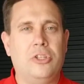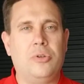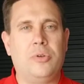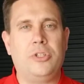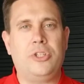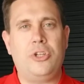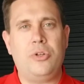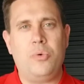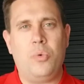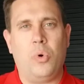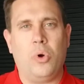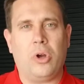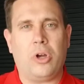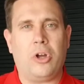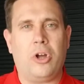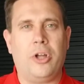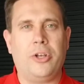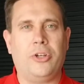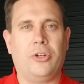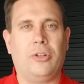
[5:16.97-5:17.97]
So as you work
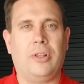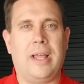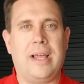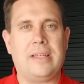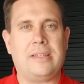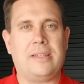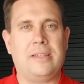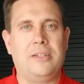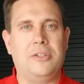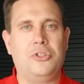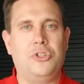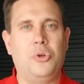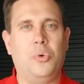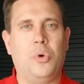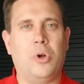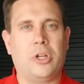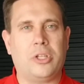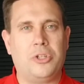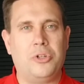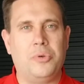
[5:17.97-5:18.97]
on your lesson, as you
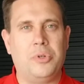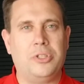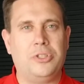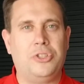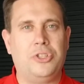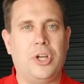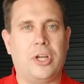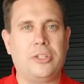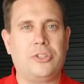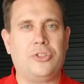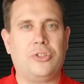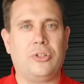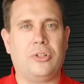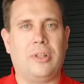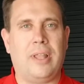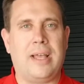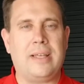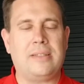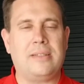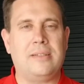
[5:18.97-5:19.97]
work to adjust your
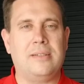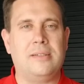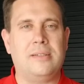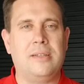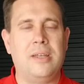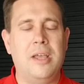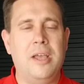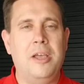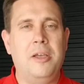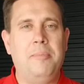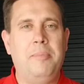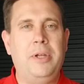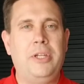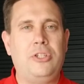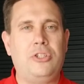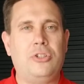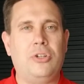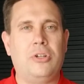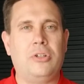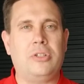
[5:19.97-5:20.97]
lessons, be
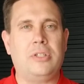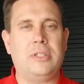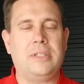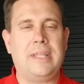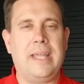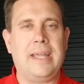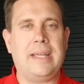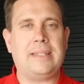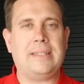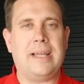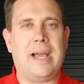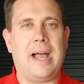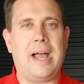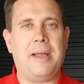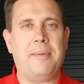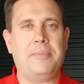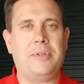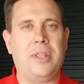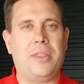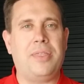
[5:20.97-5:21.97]
sure to take
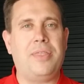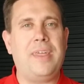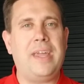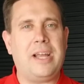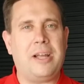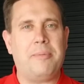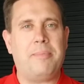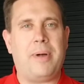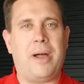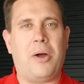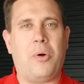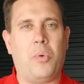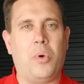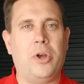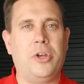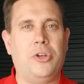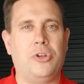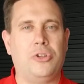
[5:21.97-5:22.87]
time to think about where